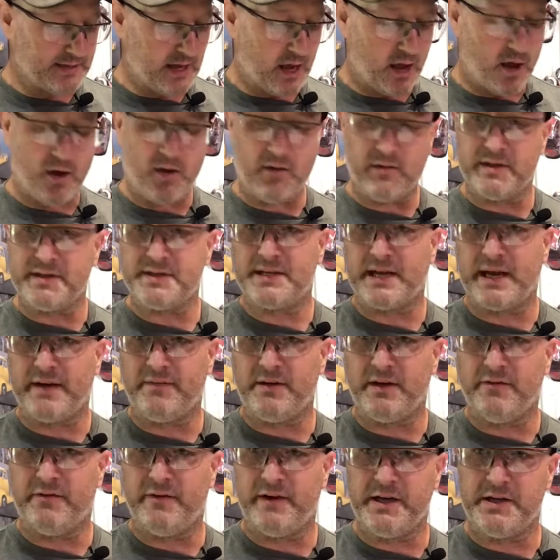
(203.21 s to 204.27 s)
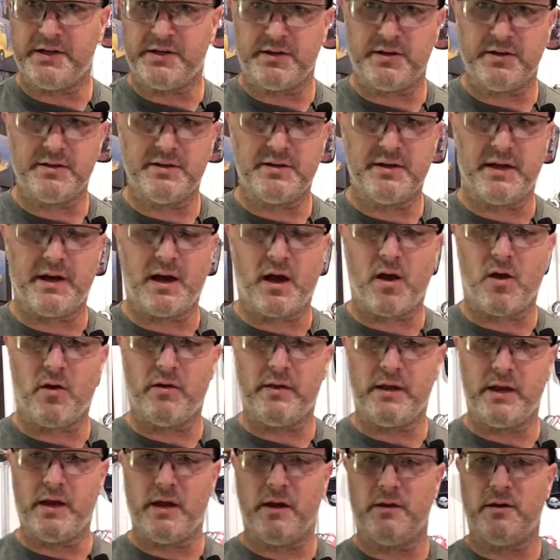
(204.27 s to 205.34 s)
all the safety features that all
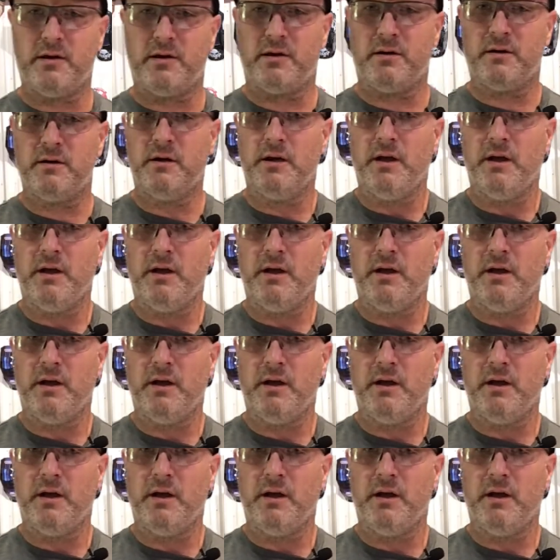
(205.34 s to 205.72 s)
the other